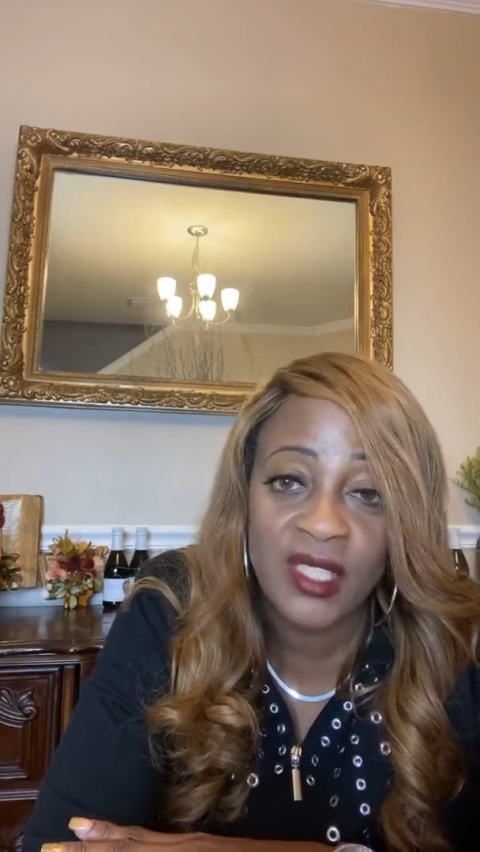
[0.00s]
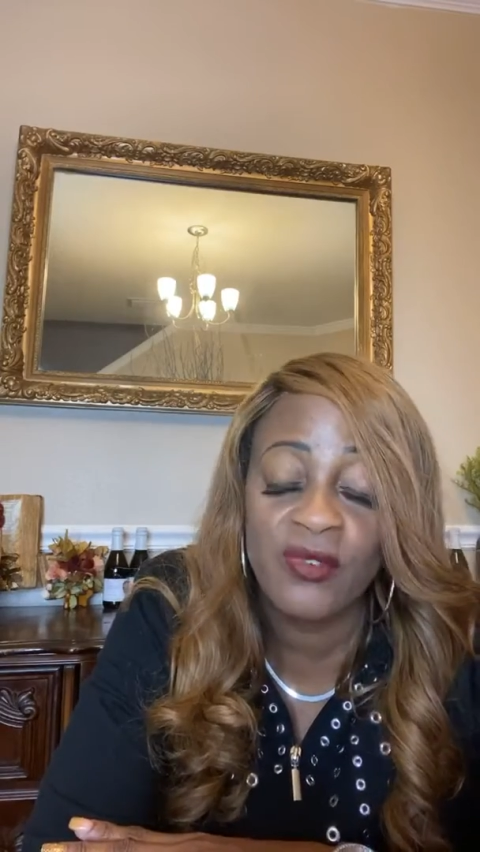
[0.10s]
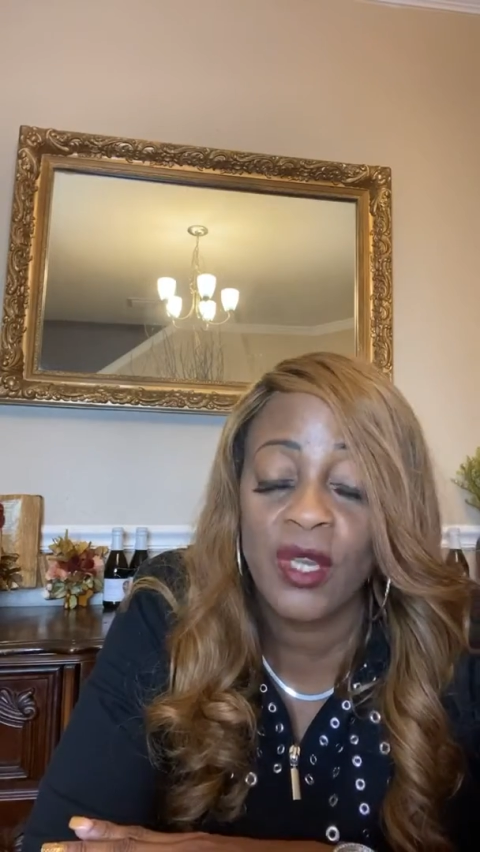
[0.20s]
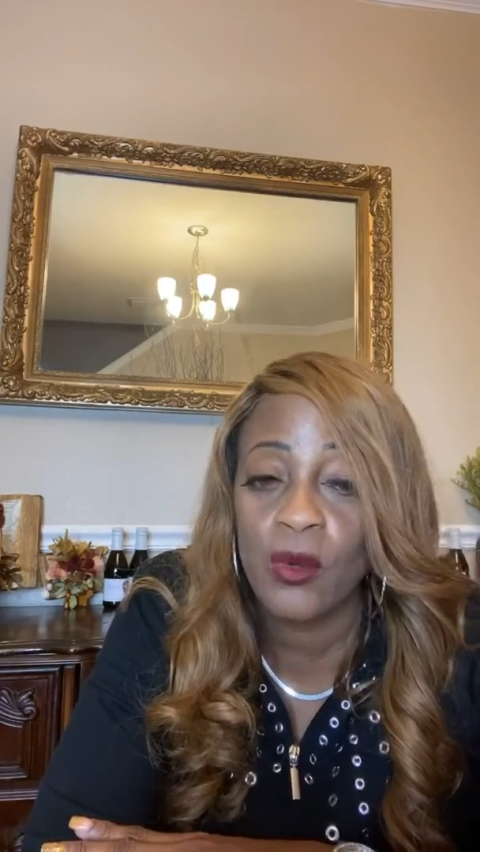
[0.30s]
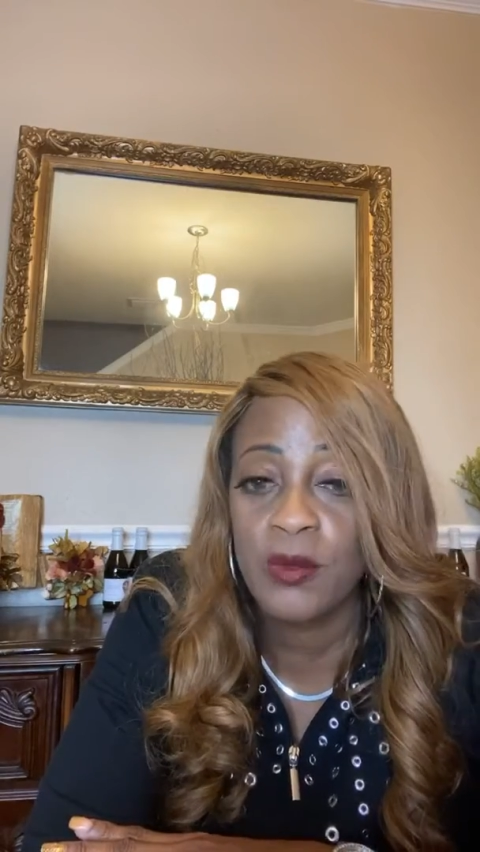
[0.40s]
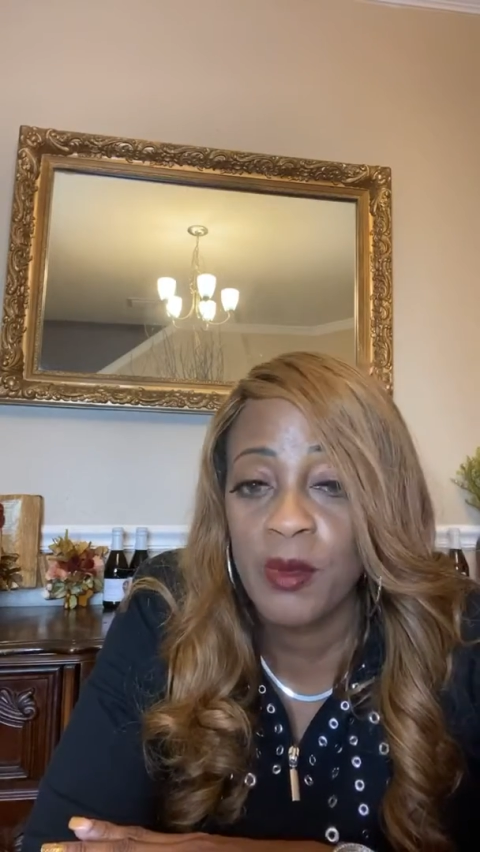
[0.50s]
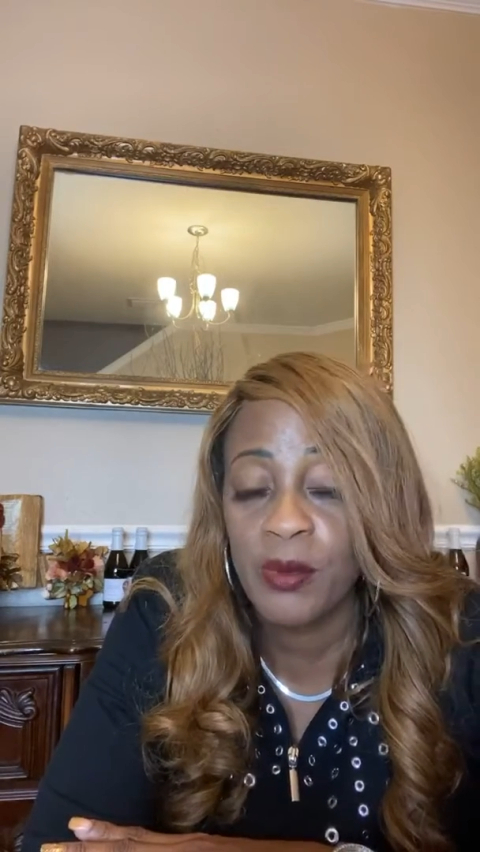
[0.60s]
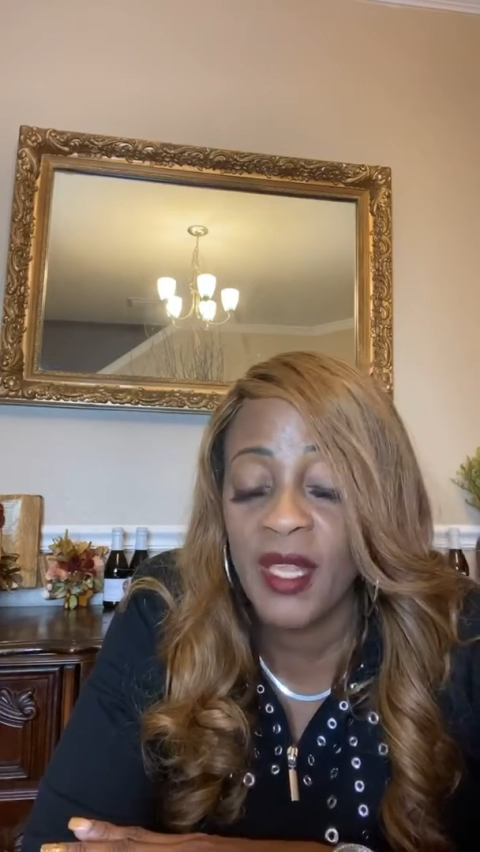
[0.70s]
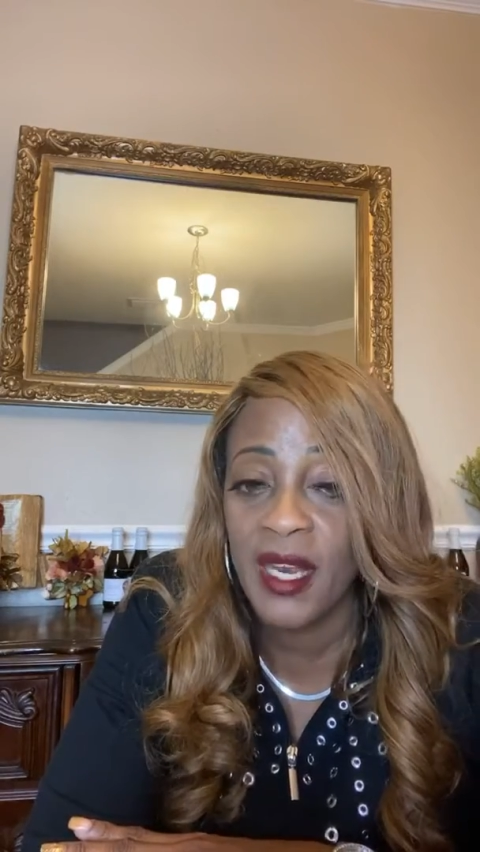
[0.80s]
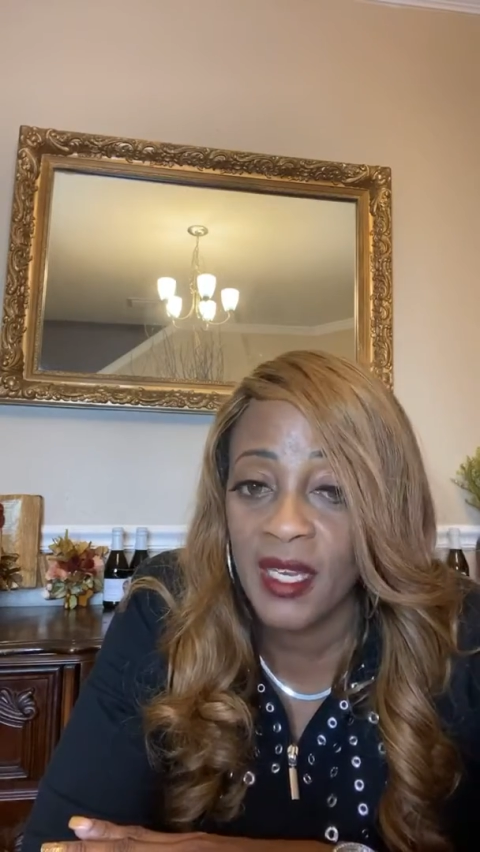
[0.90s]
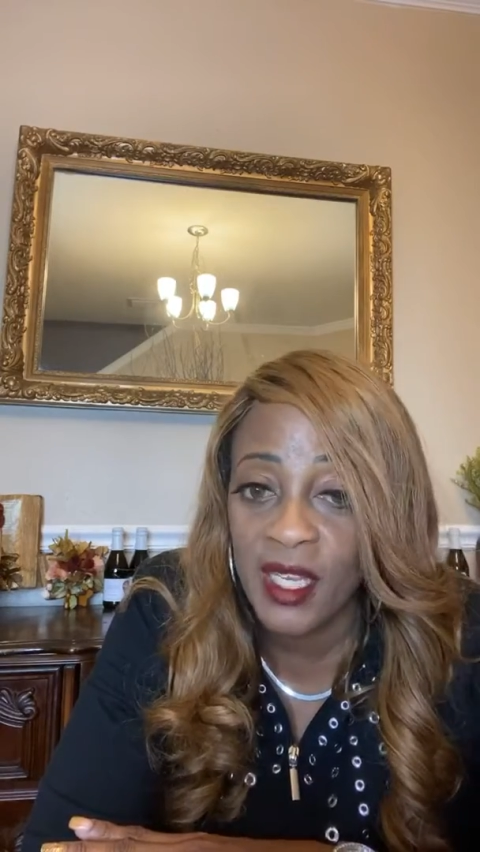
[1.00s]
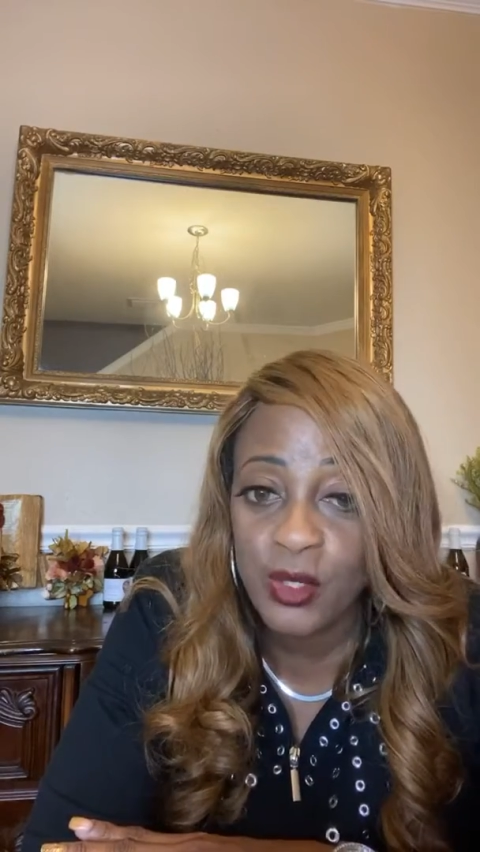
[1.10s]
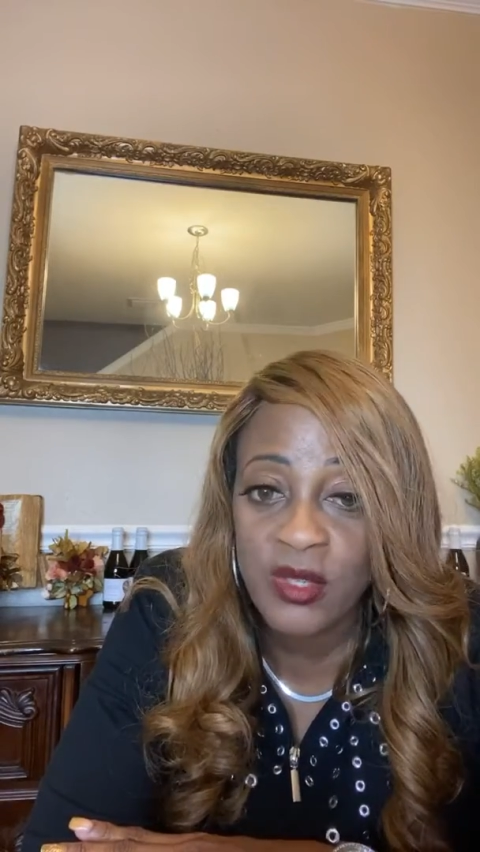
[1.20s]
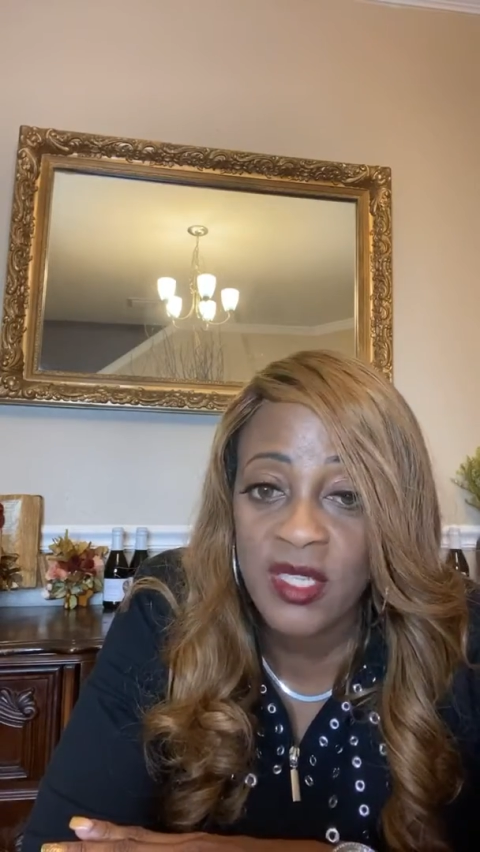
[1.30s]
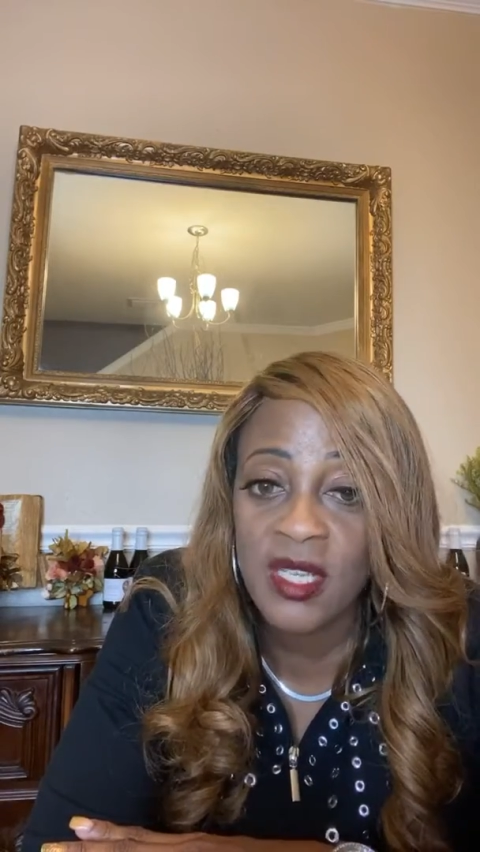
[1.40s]
for those people that are
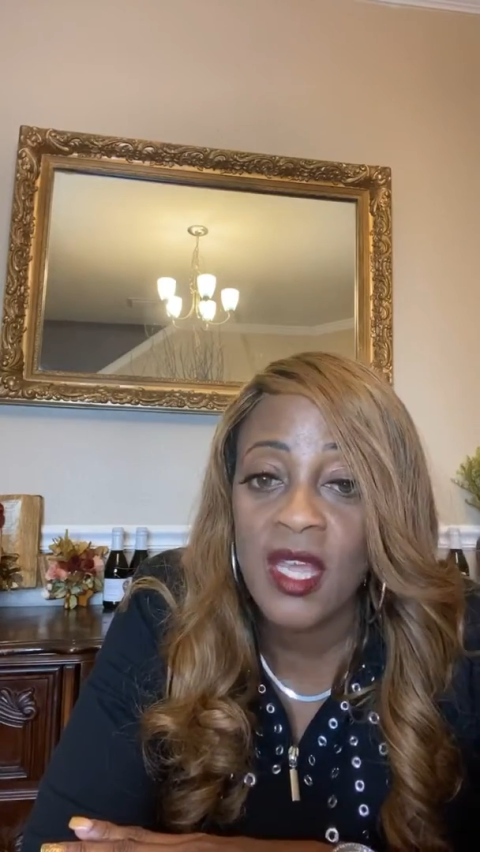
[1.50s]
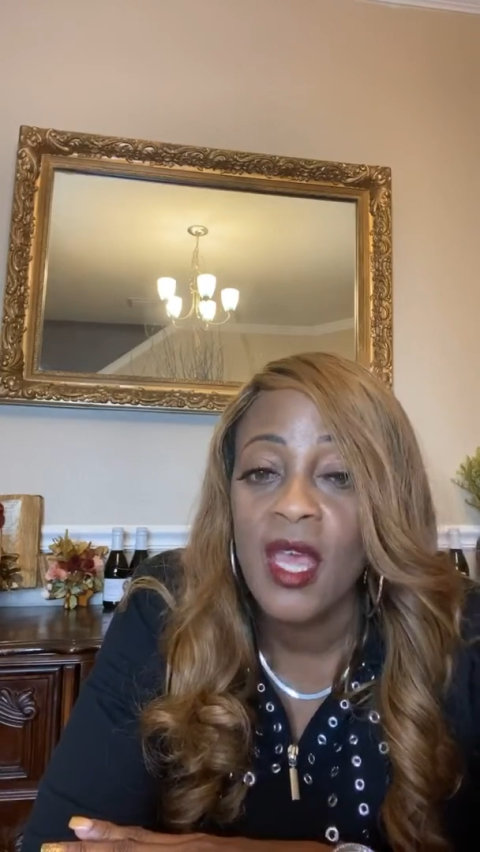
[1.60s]
interested